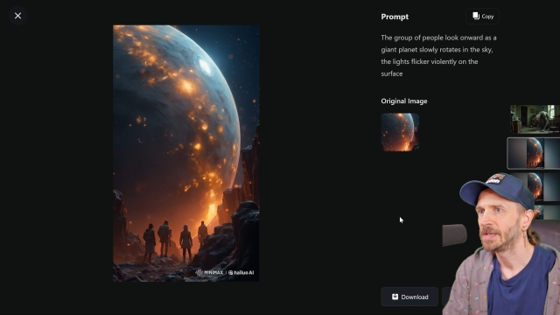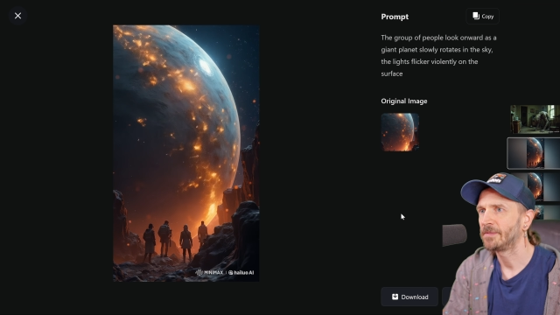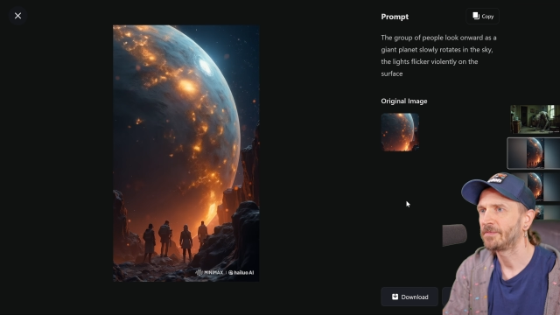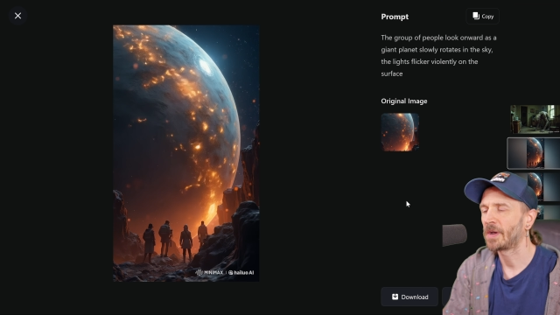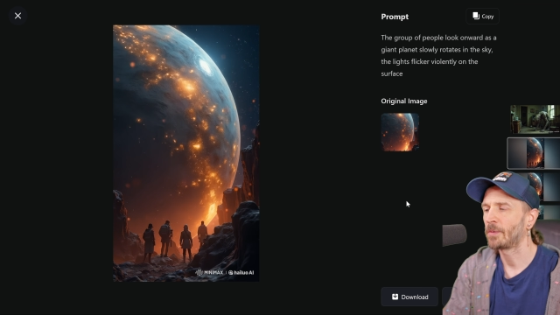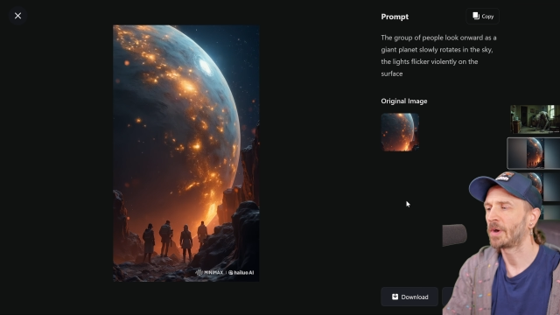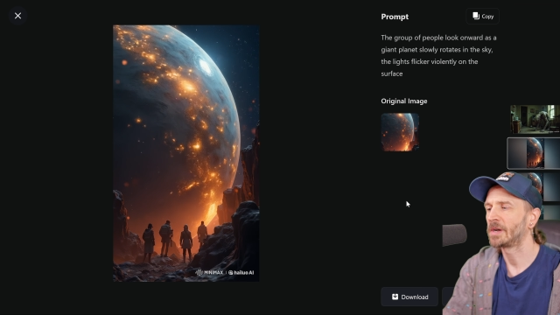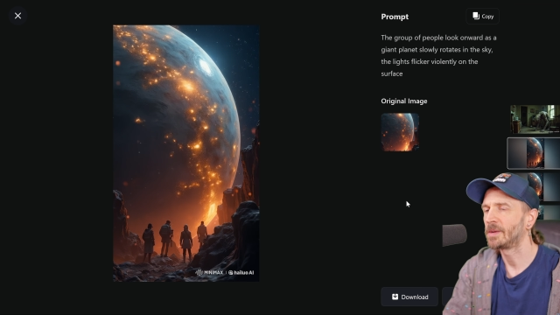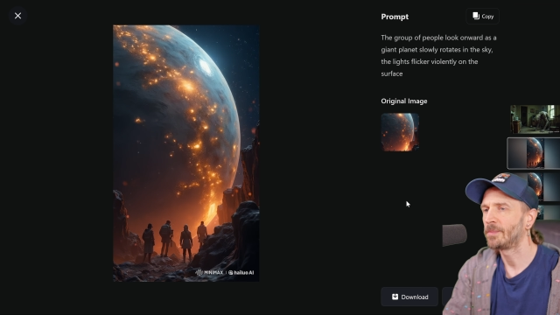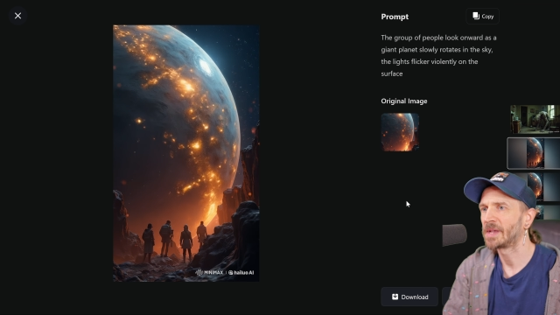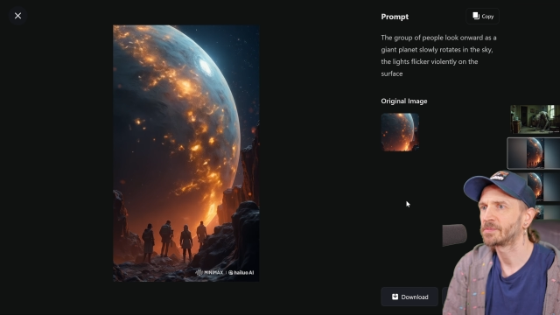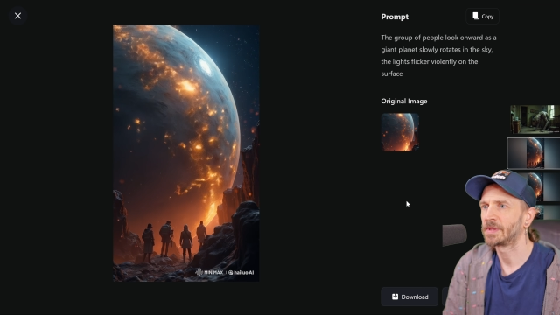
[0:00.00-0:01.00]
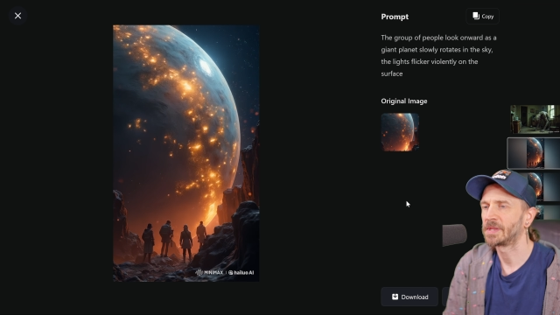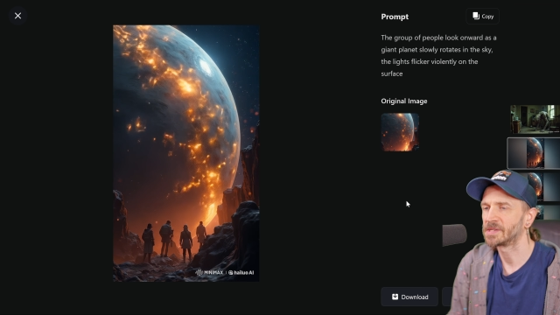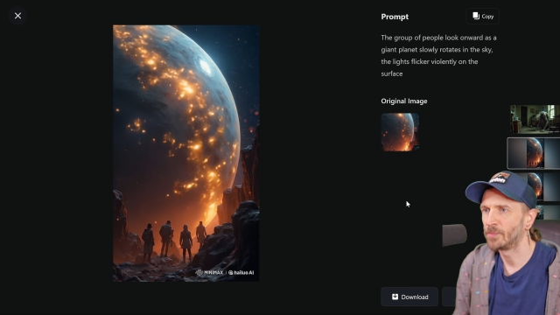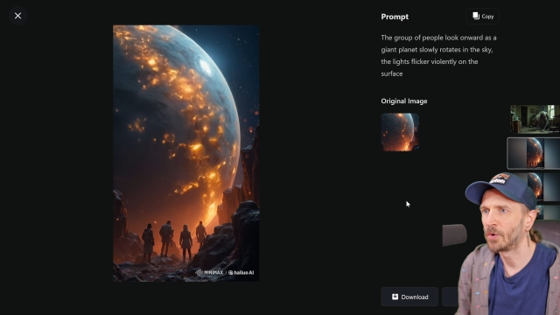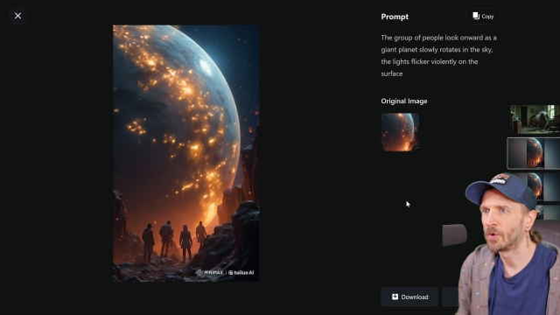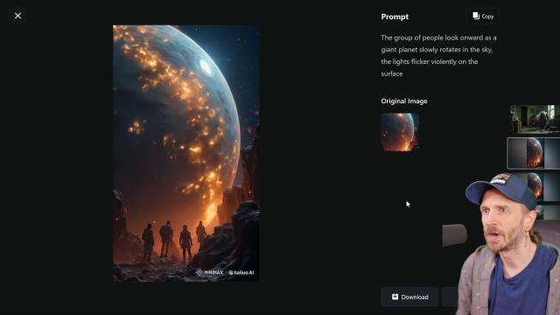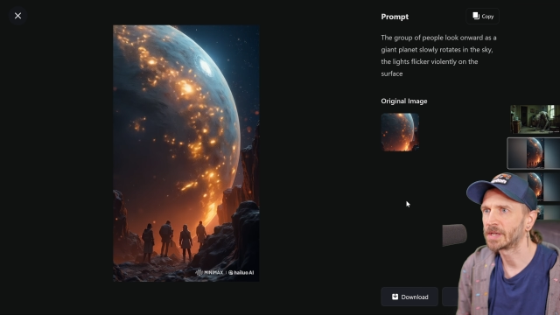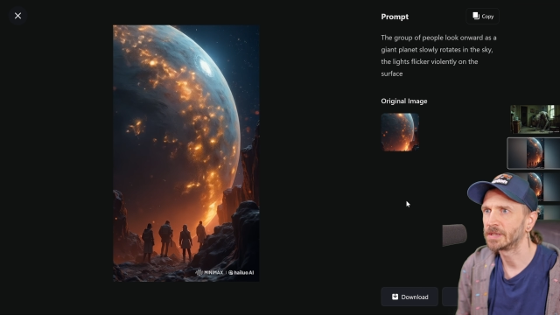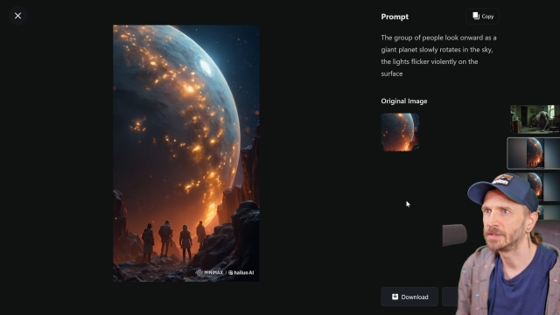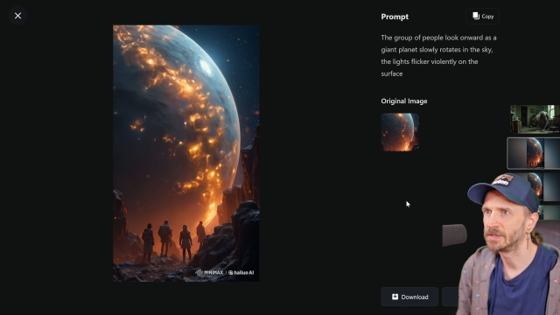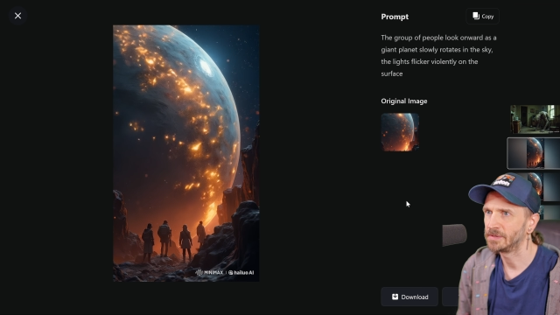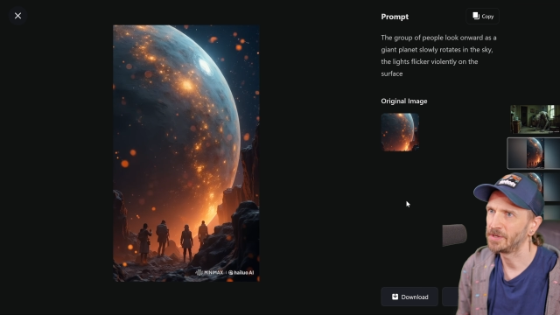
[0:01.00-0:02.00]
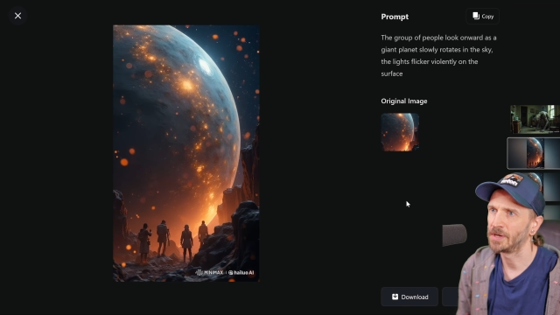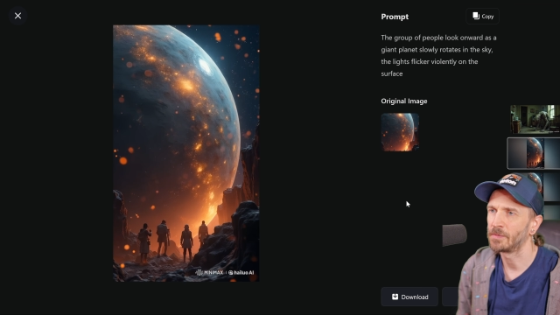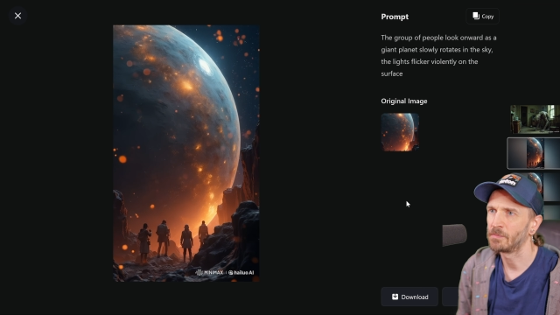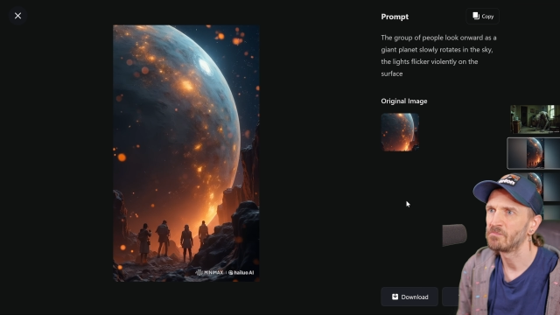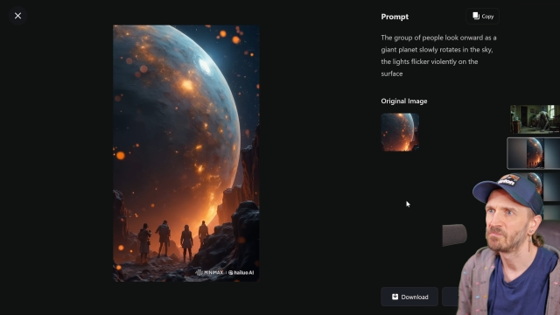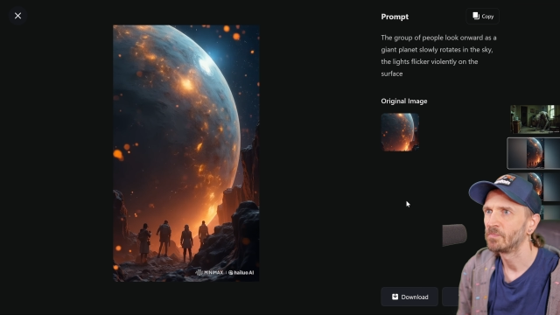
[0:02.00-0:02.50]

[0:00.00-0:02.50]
If I wanted to mess with this more, I could, you know,